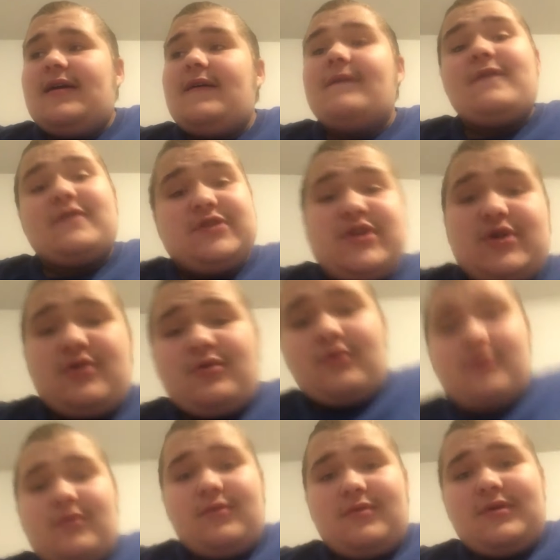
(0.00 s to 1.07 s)
For two,
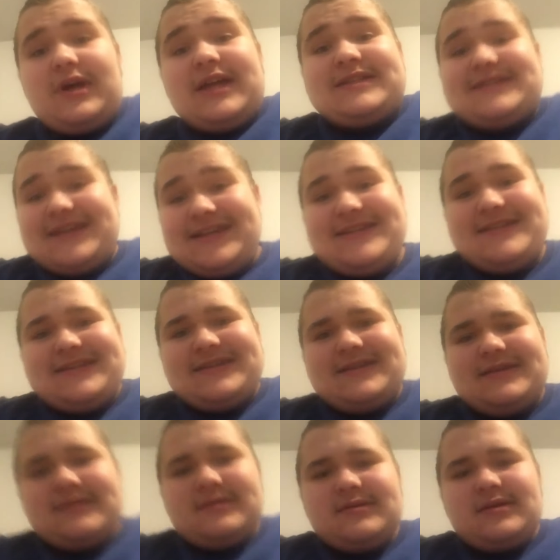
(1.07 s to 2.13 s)
it's easy,
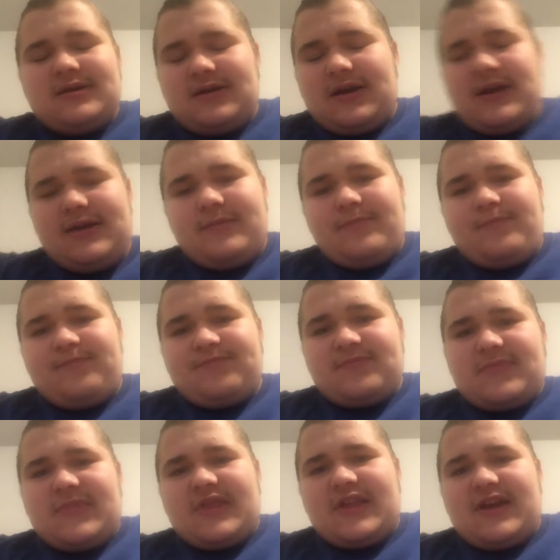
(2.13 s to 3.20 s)
alright?
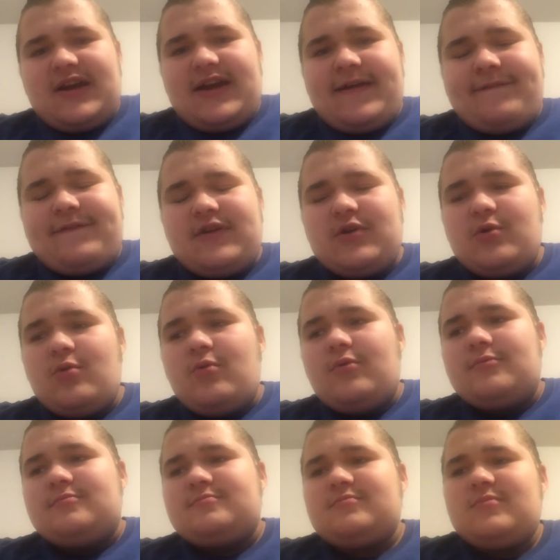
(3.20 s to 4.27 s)
If
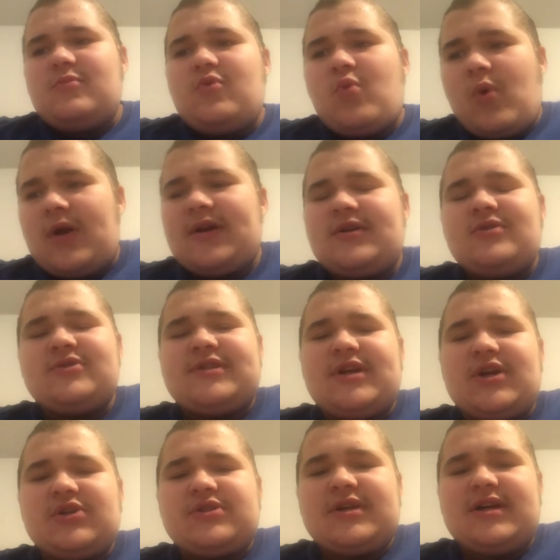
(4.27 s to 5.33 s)
you want to do this
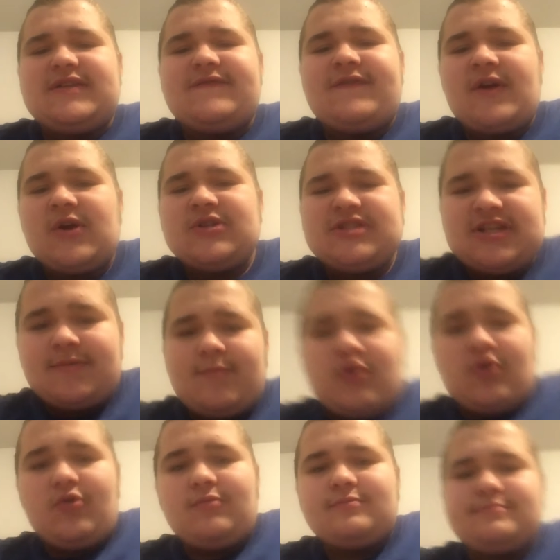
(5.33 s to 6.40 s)
hairstyle, it's very simple,